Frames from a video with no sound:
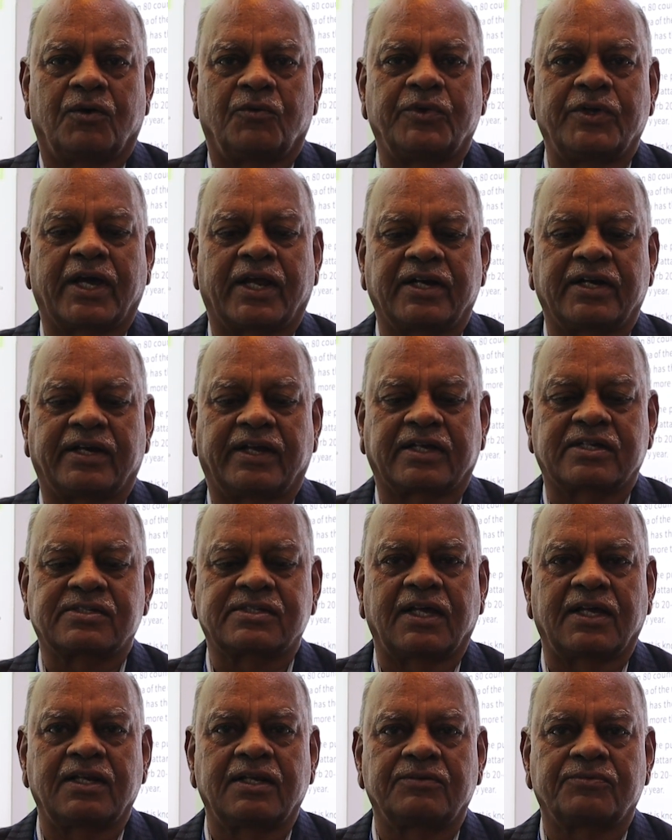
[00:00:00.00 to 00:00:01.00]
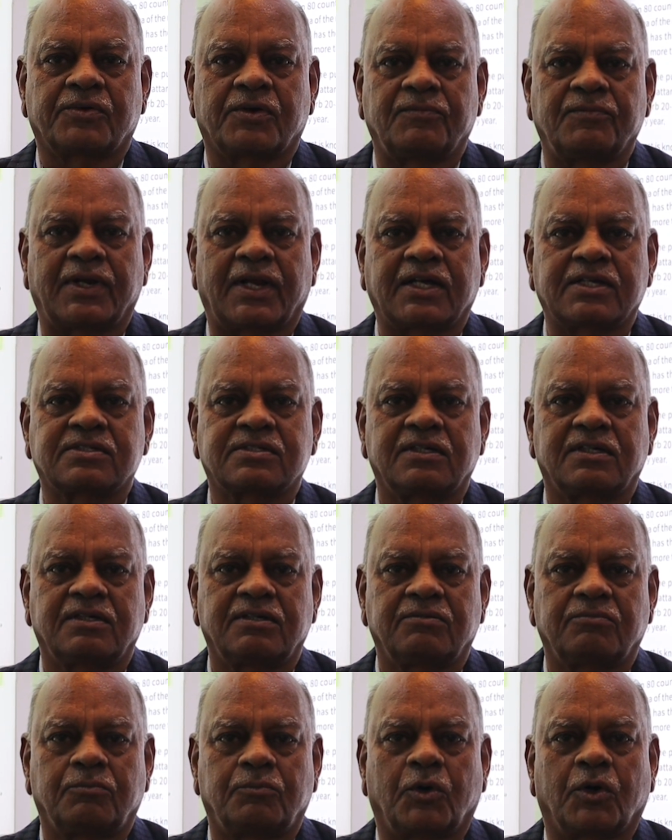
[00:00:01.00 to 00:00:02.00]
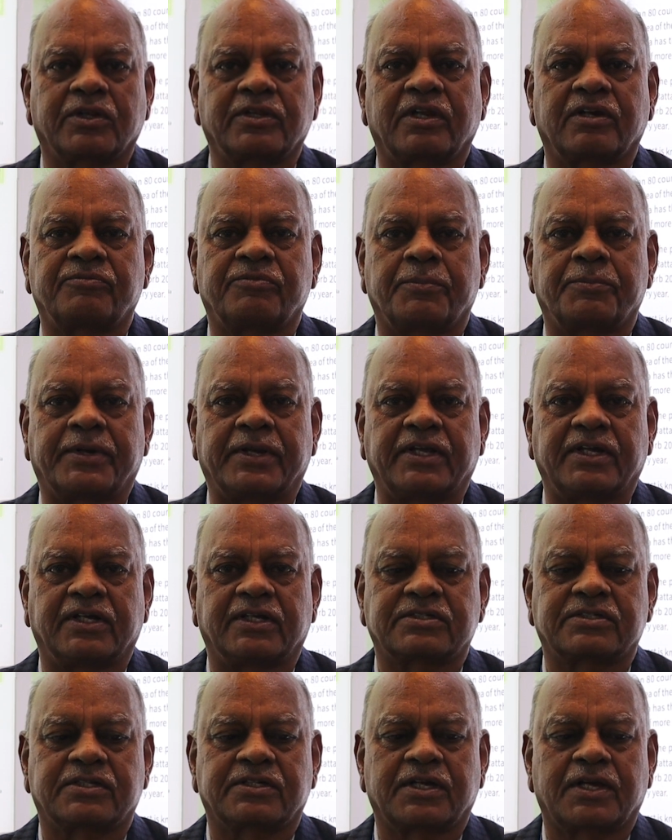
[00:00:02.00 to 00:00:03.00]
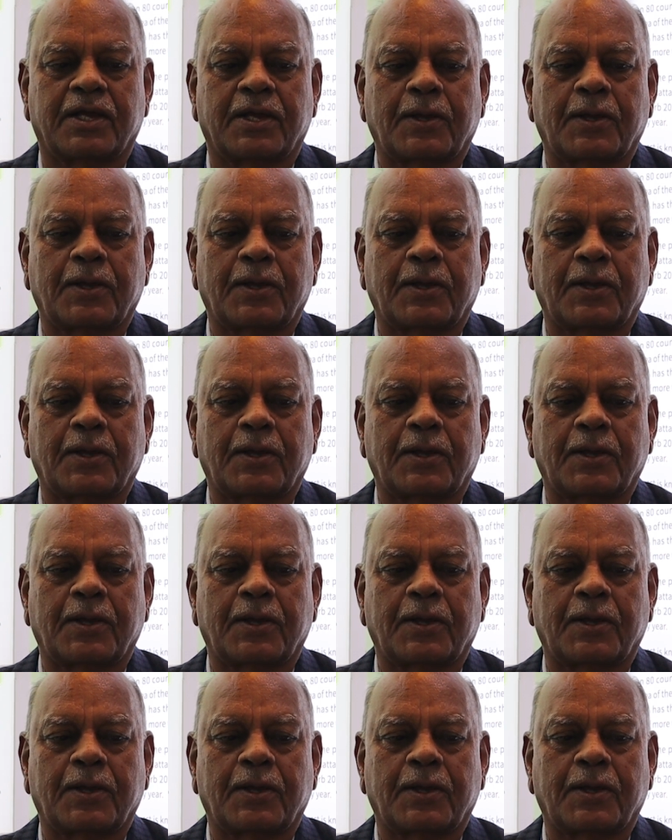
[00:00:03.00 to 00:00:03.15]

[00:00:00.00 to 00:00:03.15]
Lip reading: We are in textile from last more than 50 years.